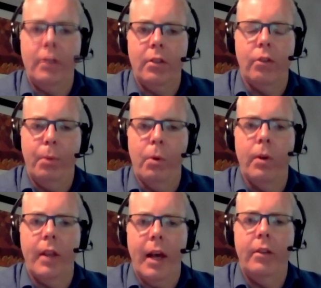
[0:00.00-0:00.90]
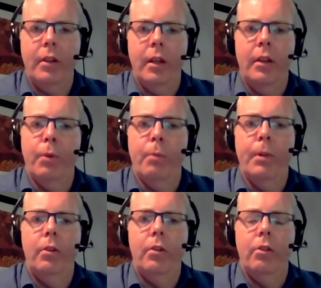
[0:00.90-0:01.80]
data to support that